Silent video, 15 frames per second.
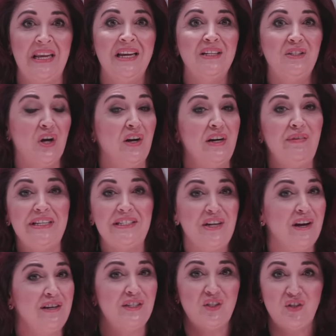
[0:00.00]
Donna is
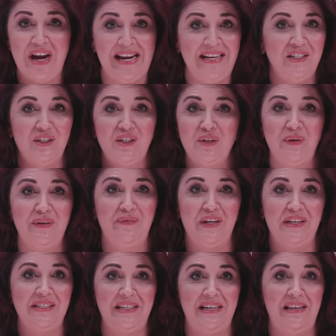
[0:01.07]
no stranger to
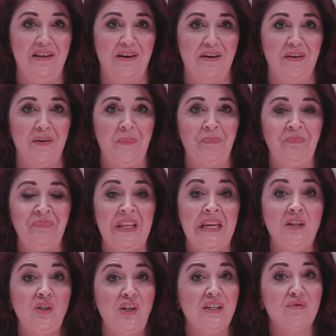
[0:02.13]
adversity though.
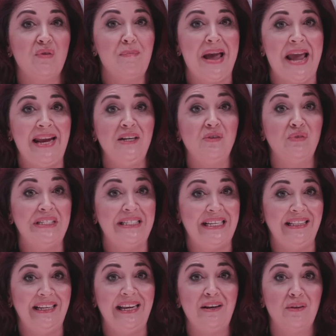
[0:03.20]
She has remained
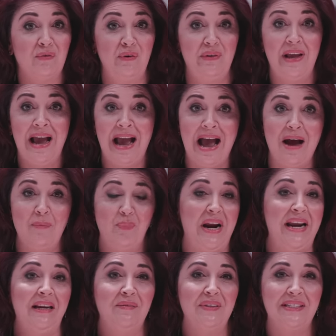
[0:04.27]
resilient through the
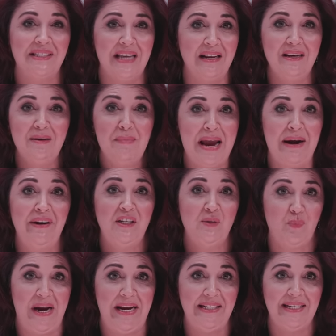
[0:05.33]
heartbreak of a sudden marriage
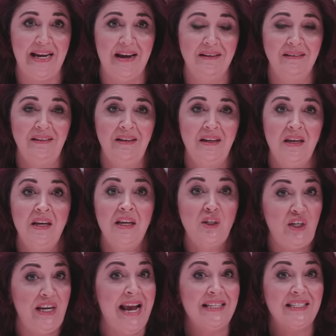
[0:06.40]
breakdown.
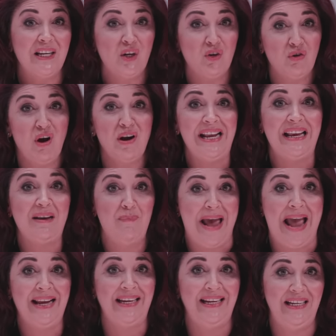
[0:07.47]
She has a chronic
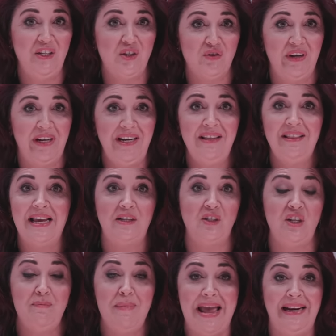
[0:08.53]
back injury that
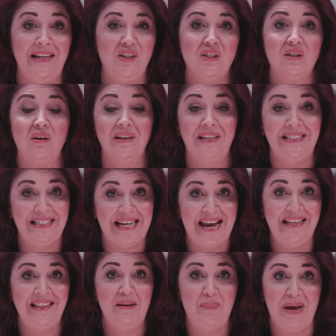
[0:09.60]
she manages on a
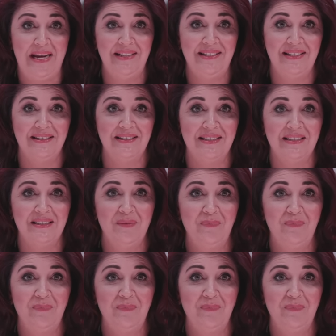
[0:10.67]
daily basis.